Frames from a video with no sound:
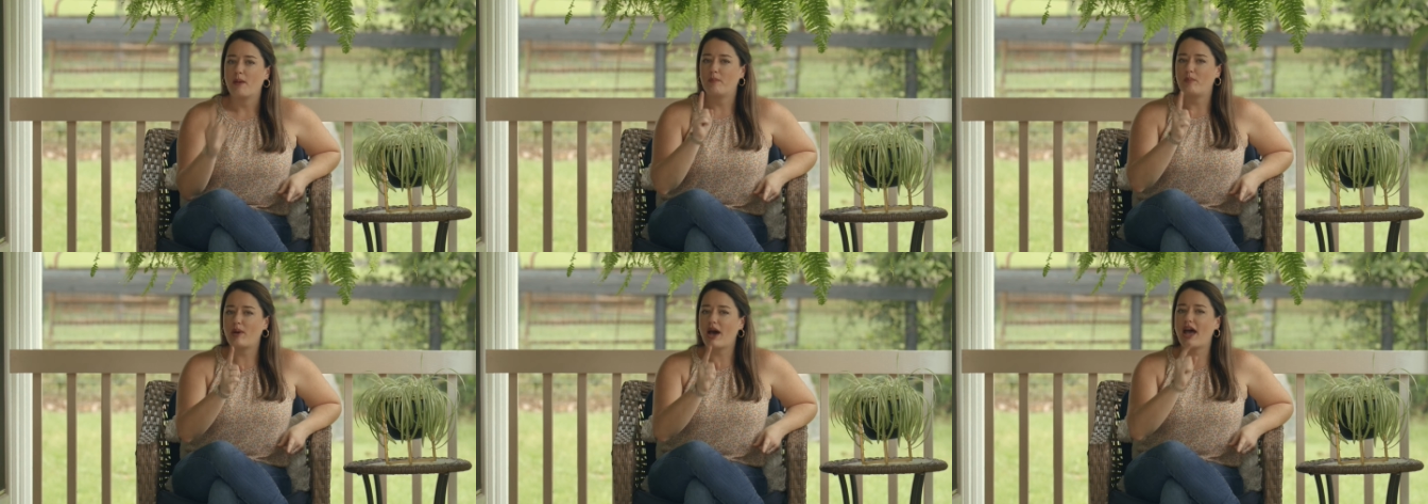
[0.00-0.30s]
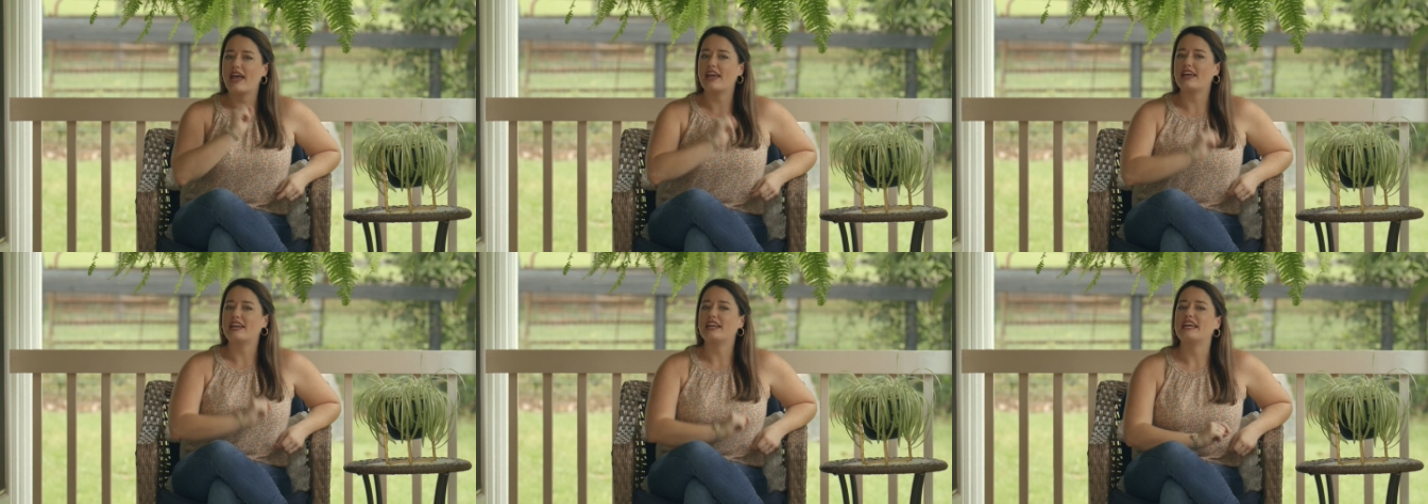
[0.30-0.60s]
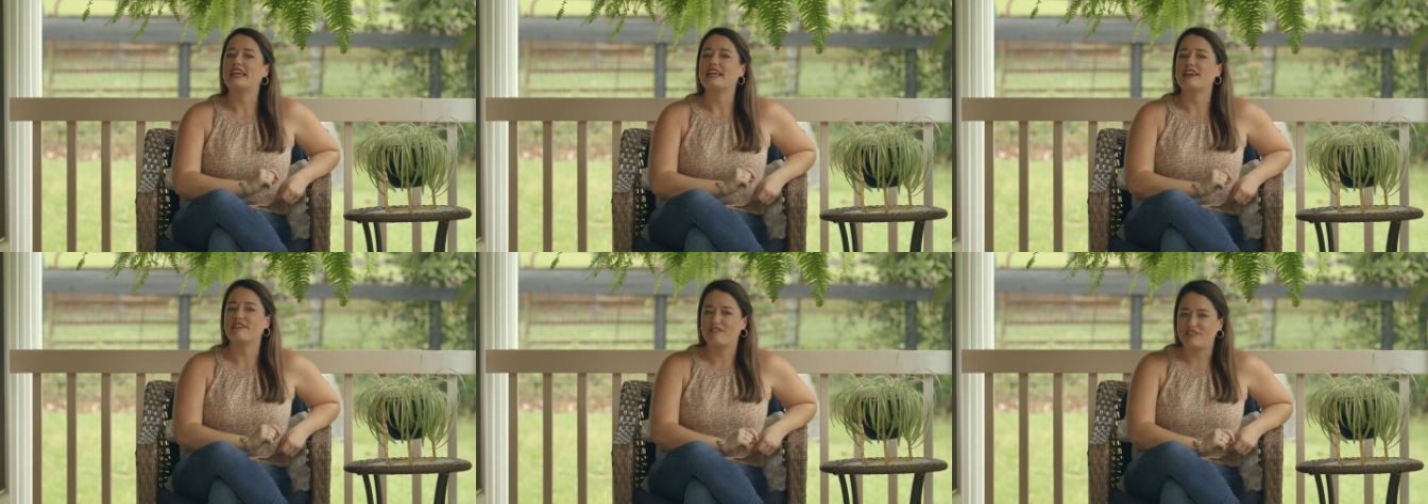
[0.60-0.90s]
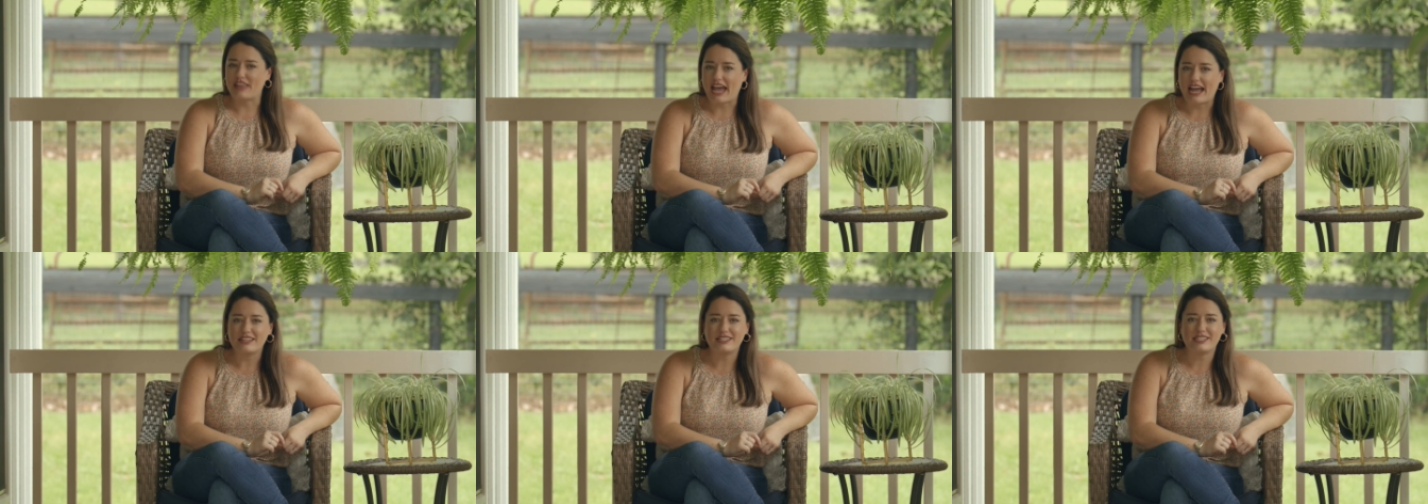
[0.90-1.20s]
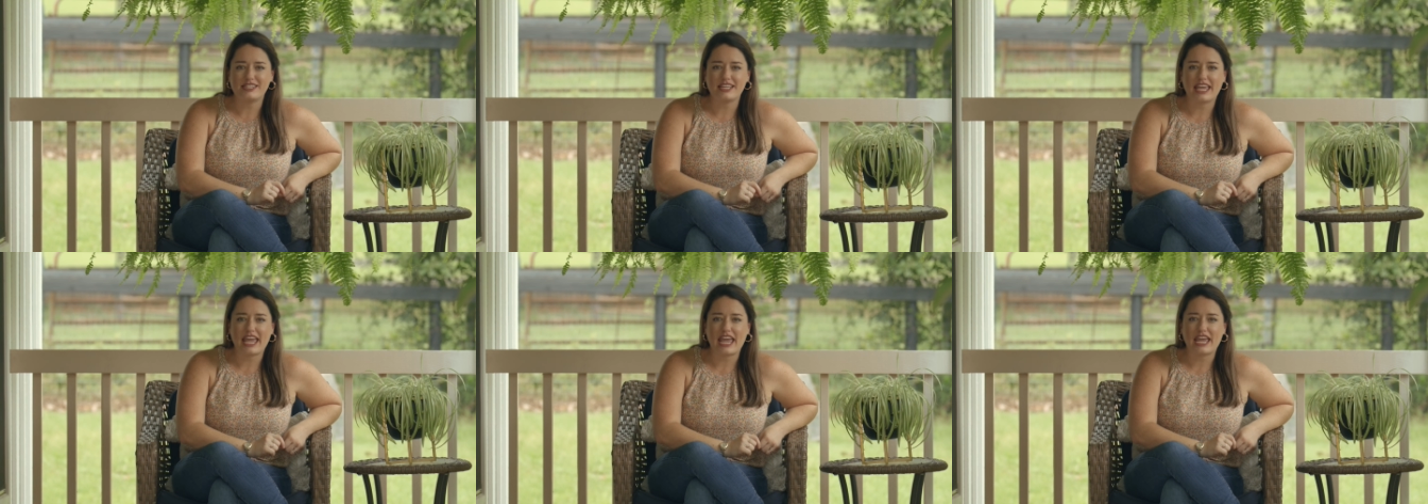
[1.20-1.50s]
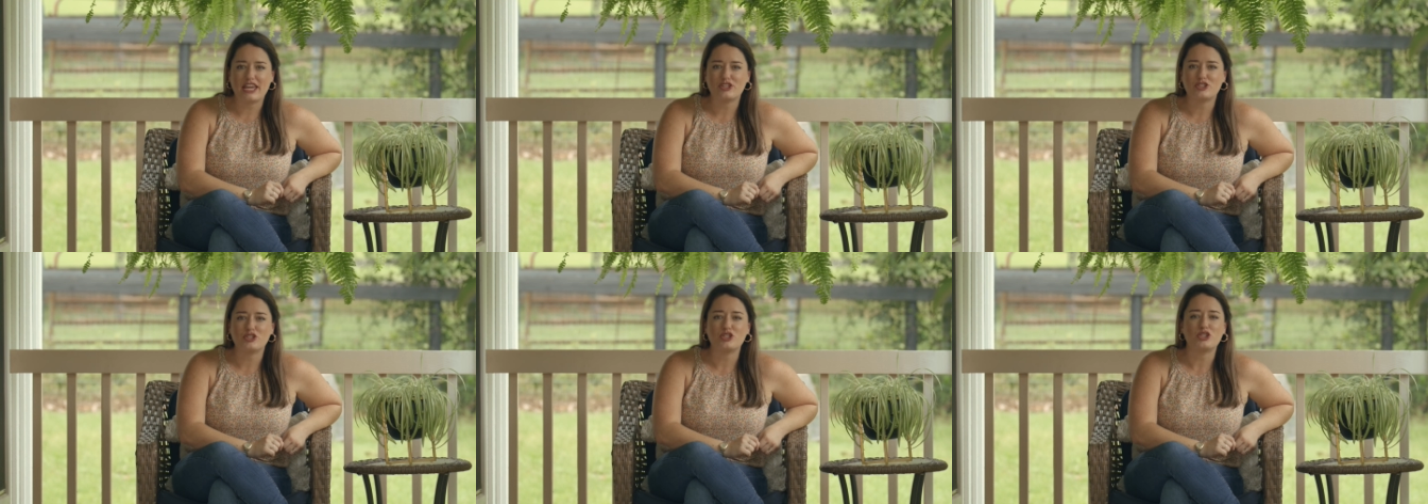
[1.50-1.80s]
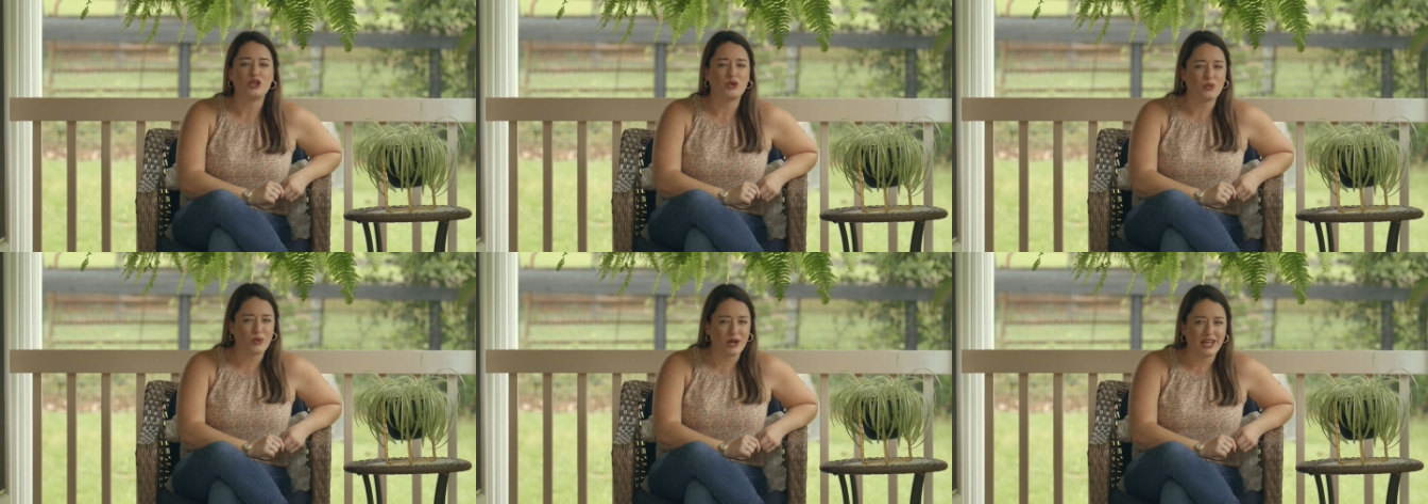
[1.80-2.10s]
But if that's the case,
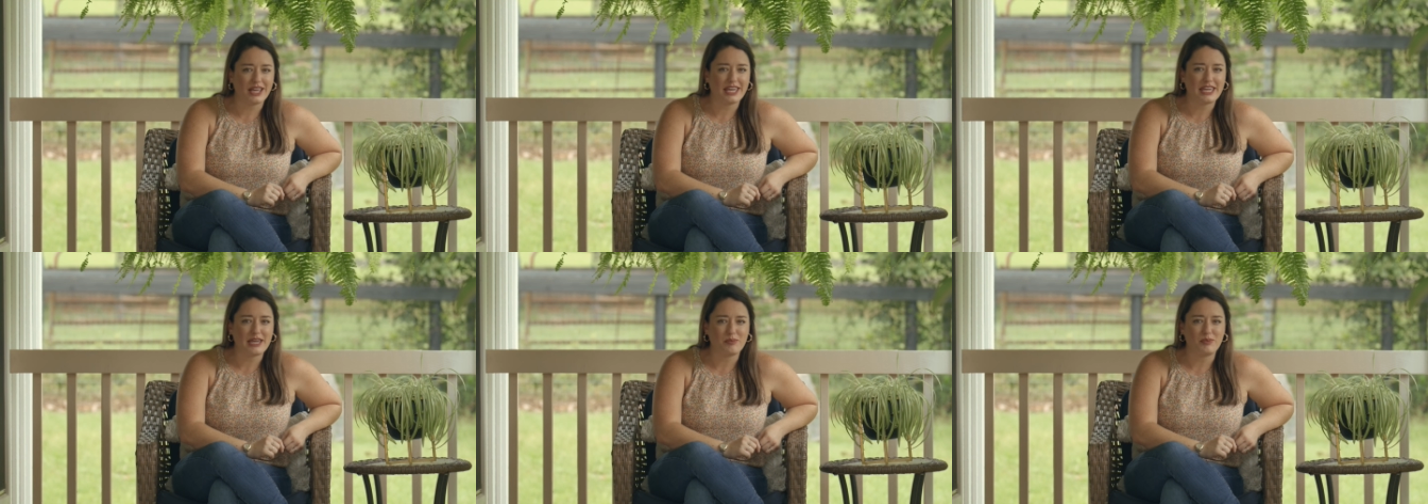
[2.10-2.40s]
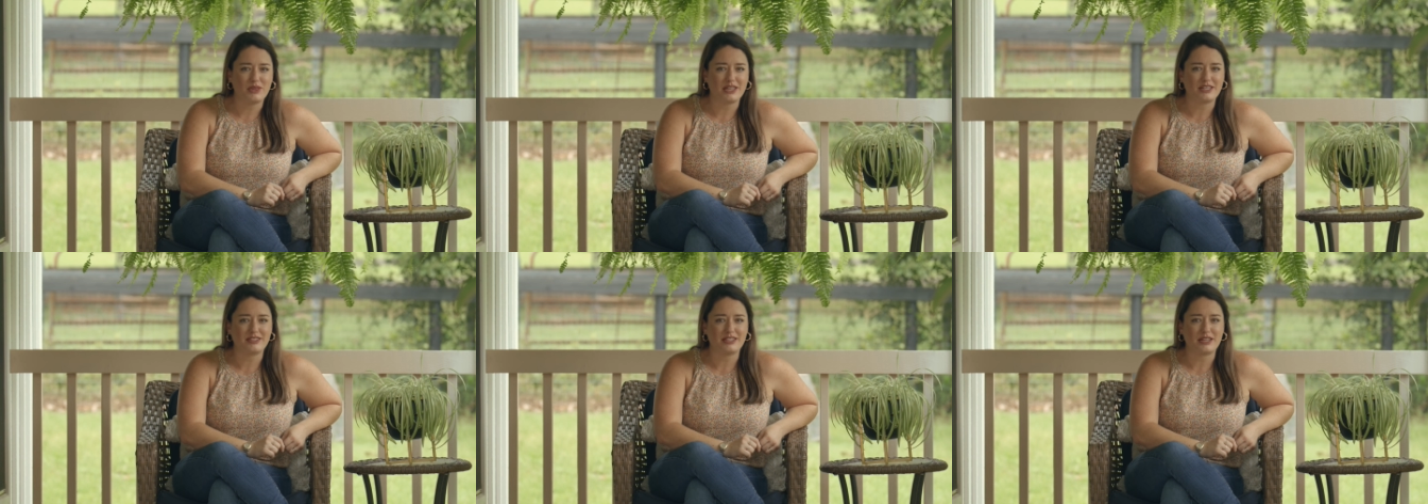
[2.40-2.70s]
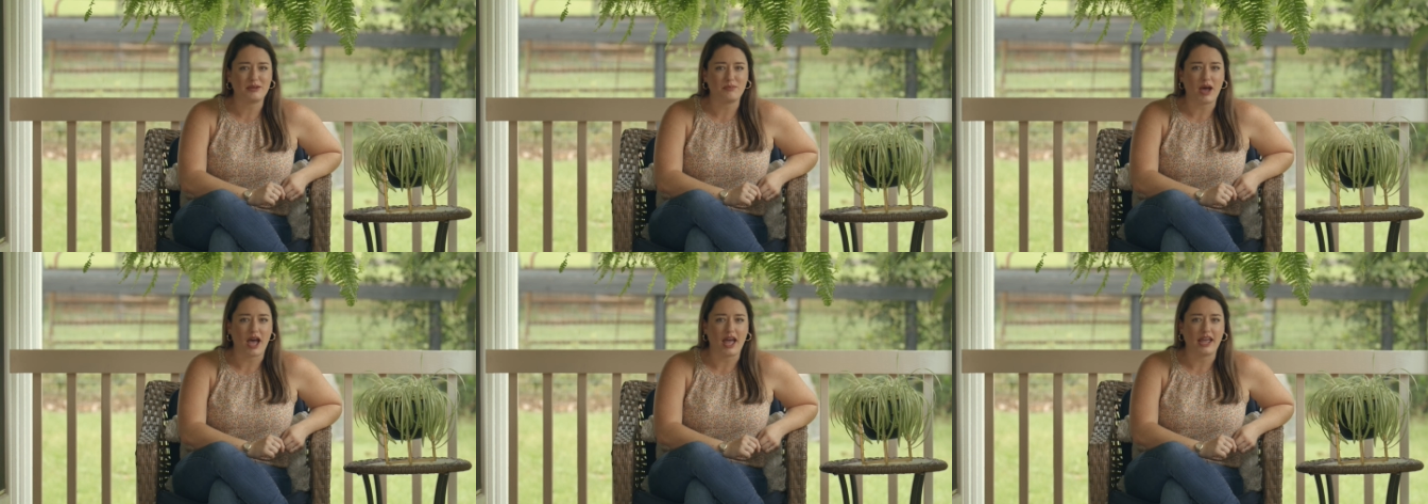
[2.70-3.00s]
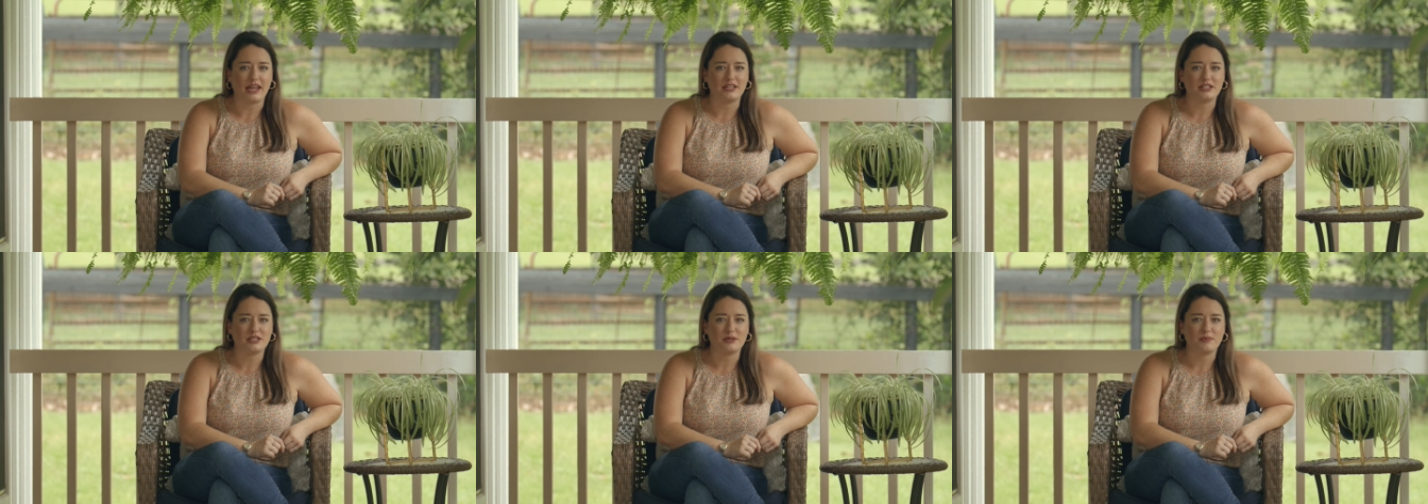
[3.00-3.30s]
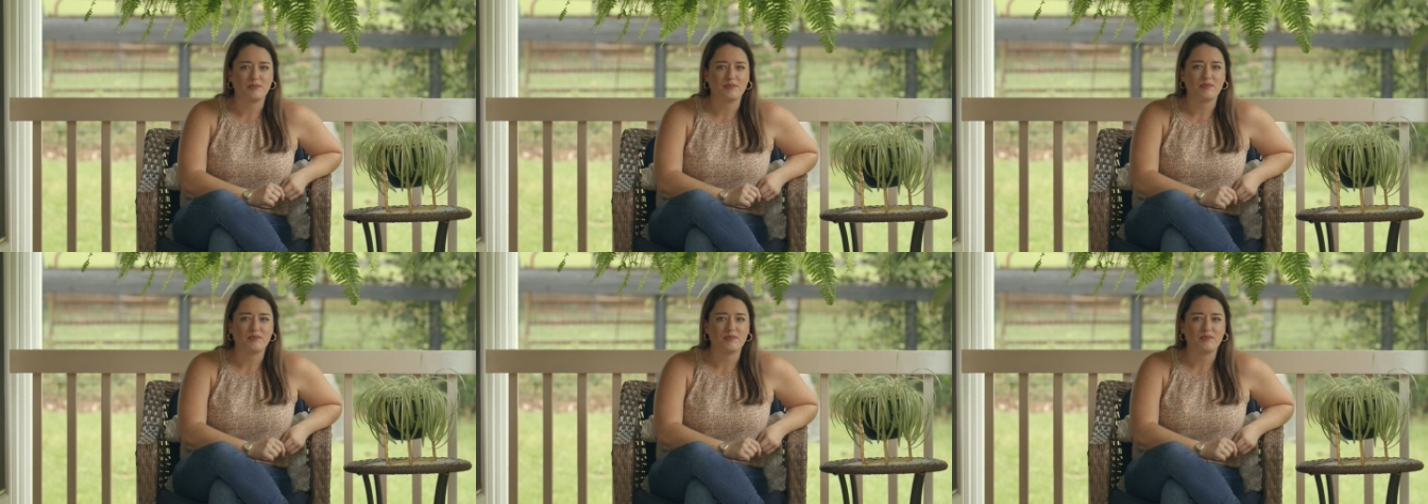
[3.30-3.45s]
you want to keep this in mind.